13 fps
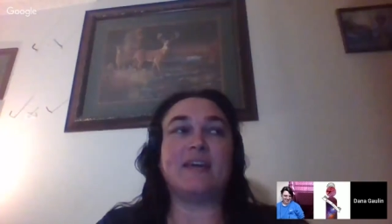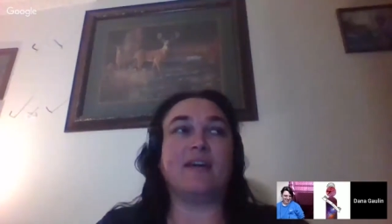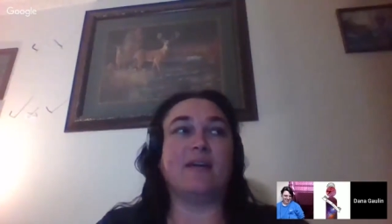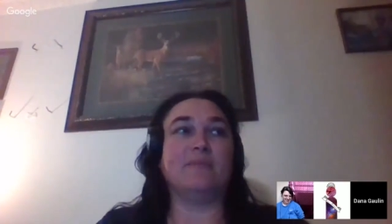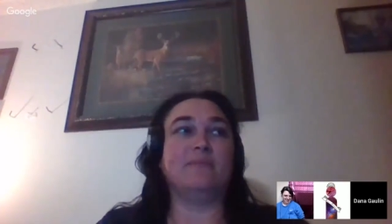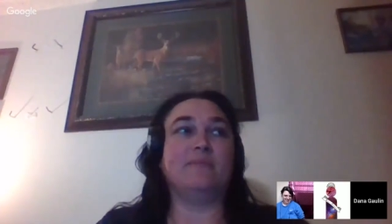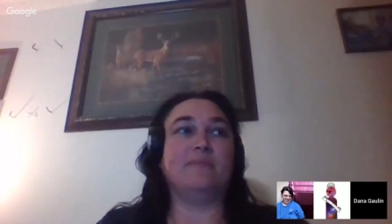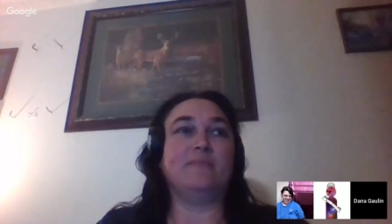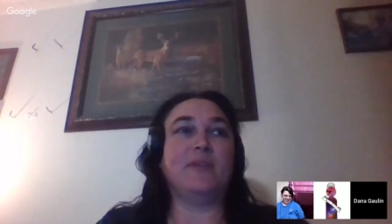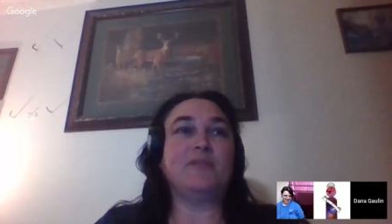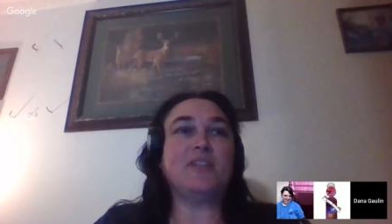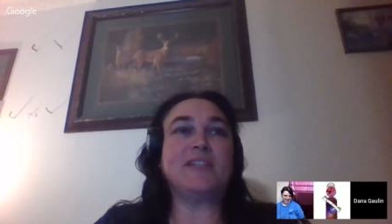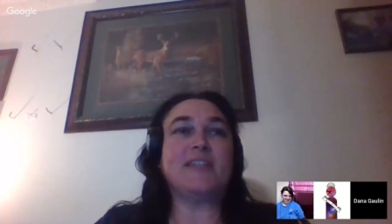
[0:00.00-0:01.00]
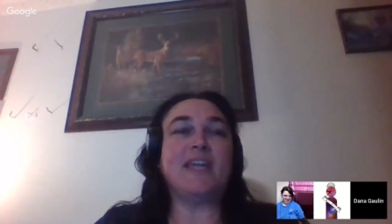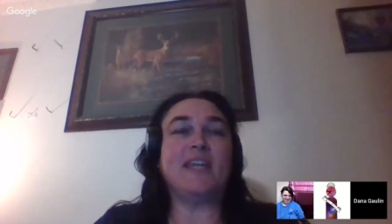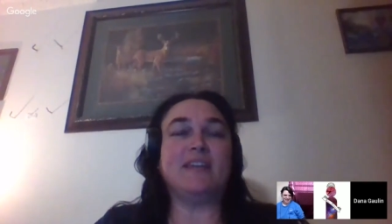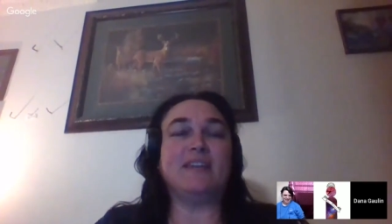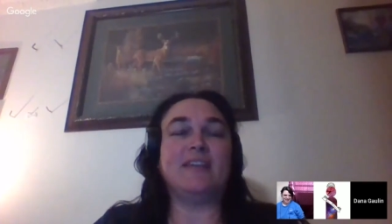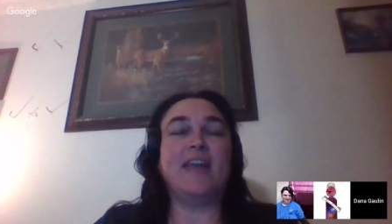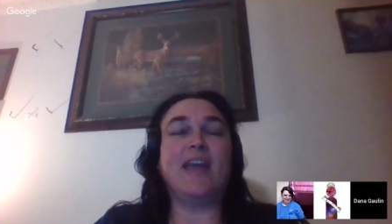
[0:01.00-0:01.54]
it was just
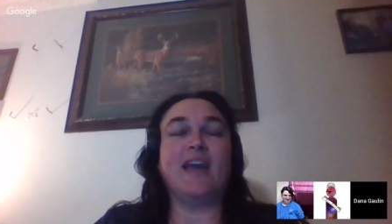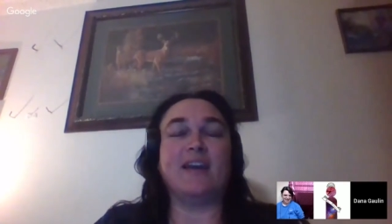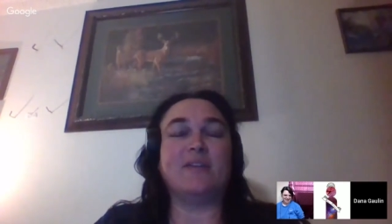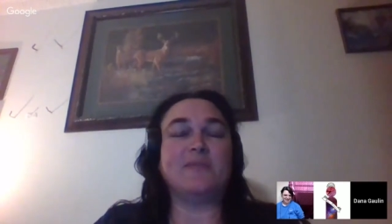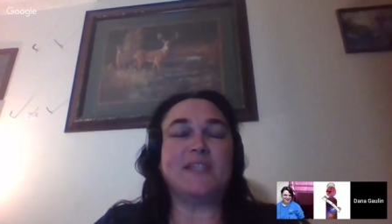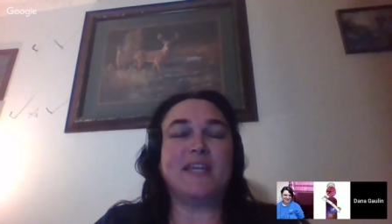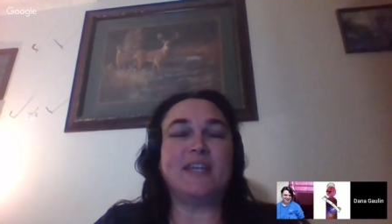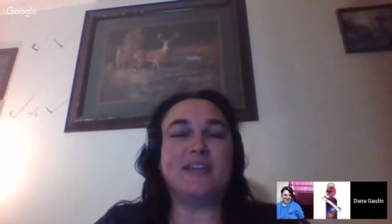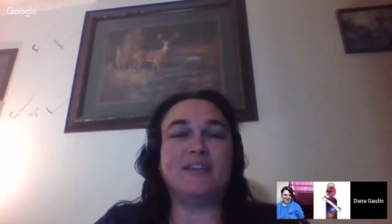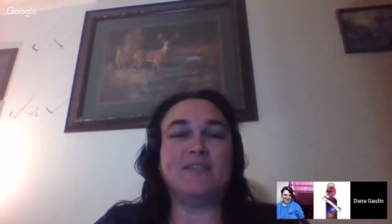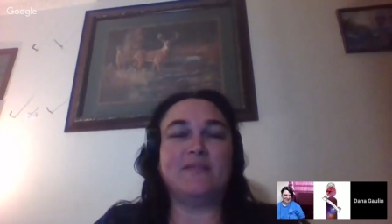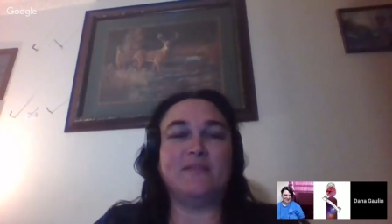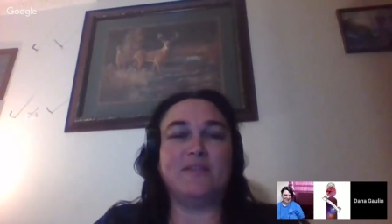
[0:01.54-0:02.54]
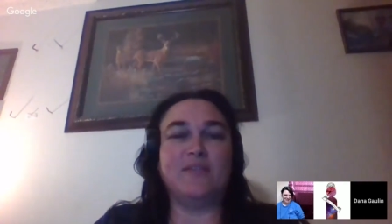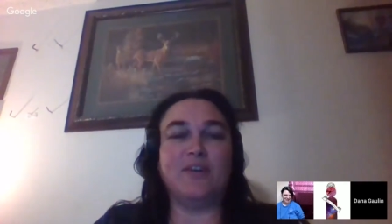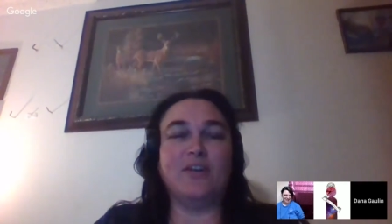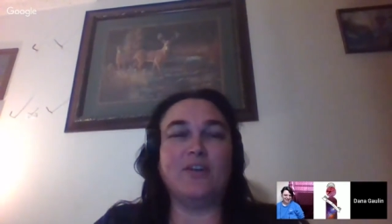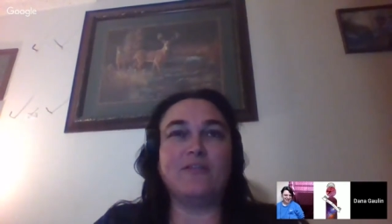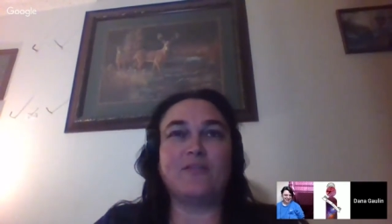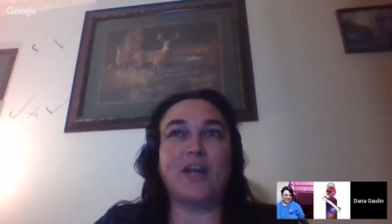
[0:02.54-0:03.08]
getting it was getting
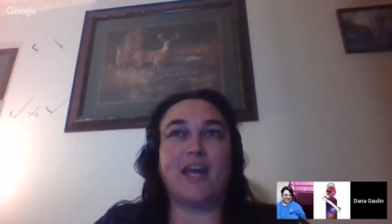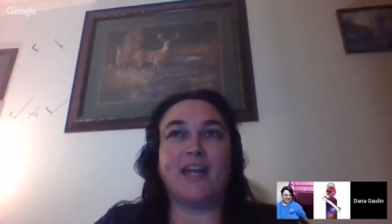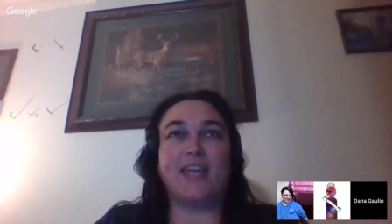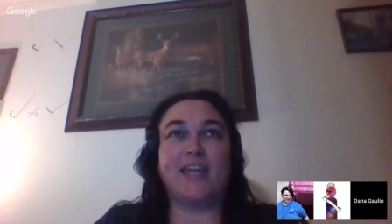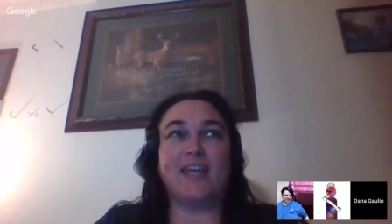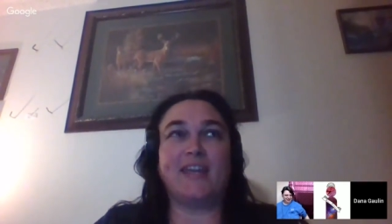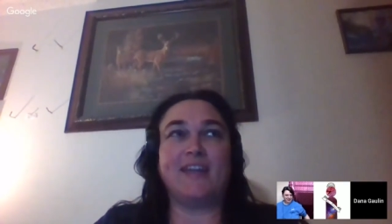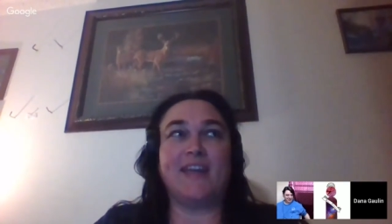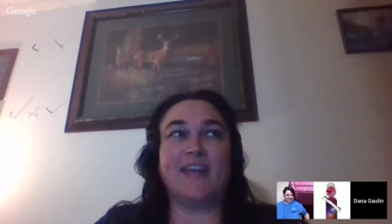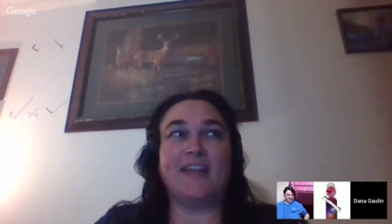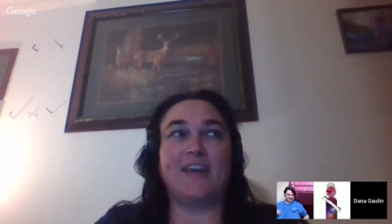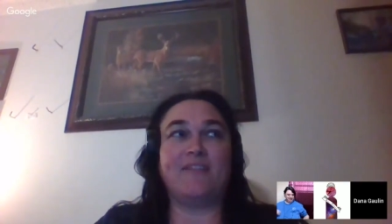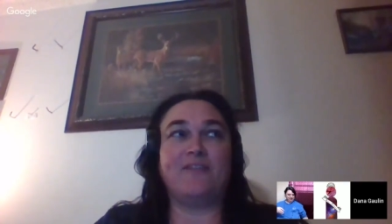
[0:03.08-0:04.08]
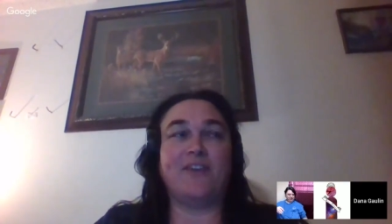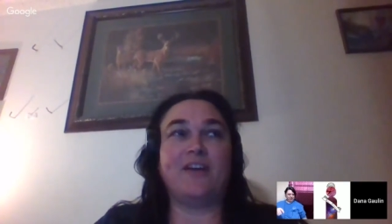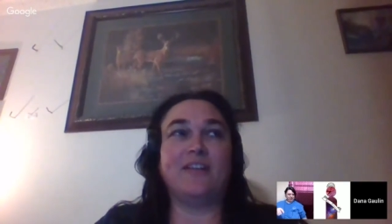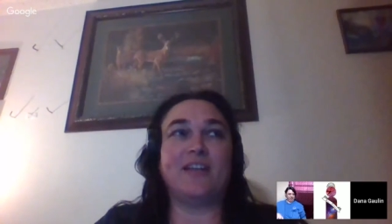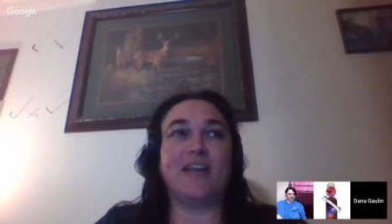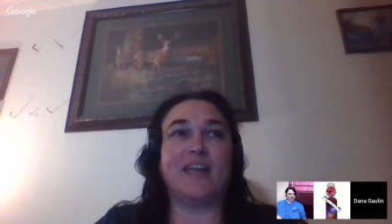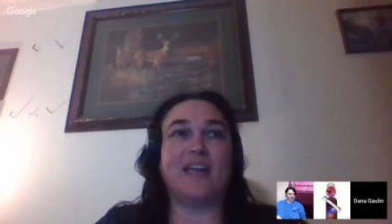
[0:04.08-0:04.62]
nerve-wracking, and I
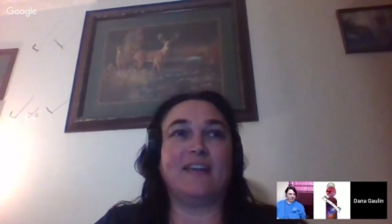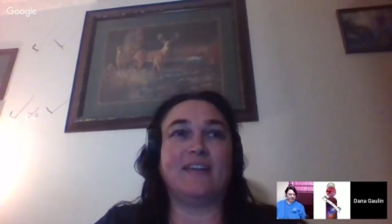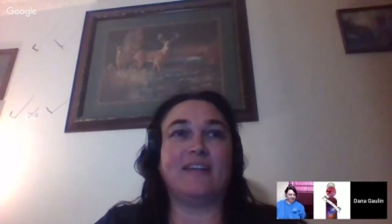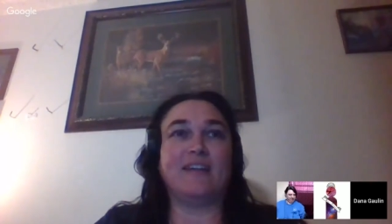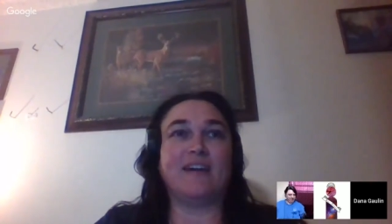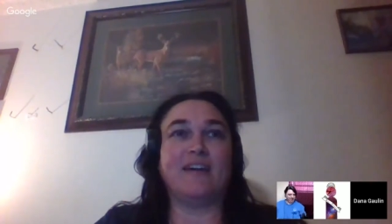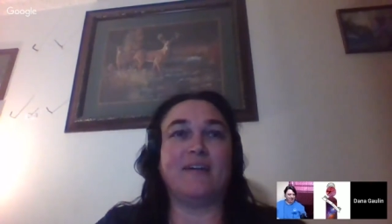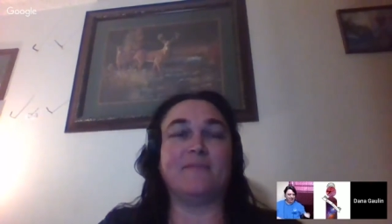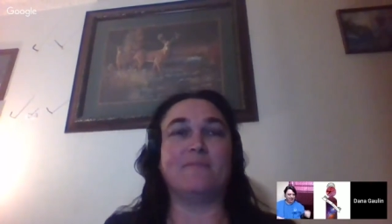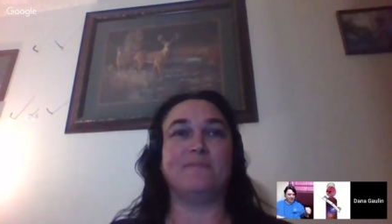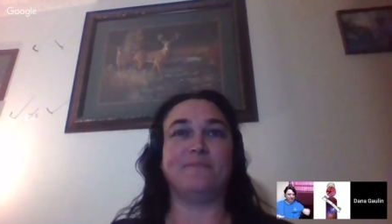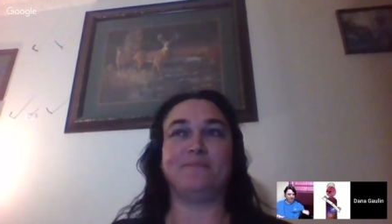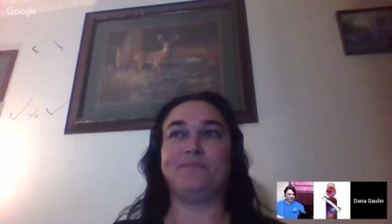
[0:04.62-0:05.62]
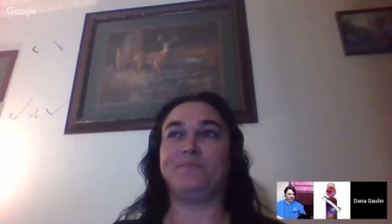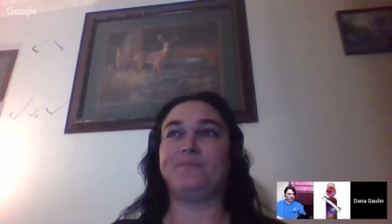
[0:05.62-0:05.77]
felt like I